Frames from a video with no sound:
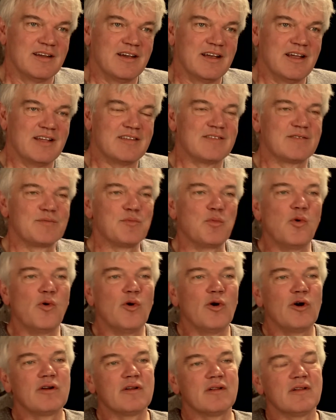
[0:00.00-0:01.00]
It's
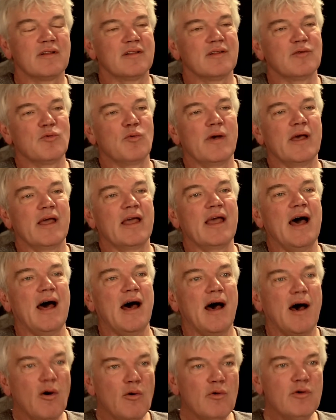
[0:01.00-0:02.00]
more the way
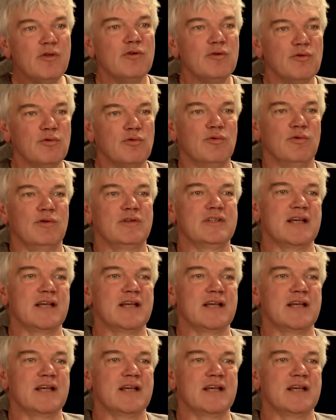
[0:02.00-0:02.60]
how you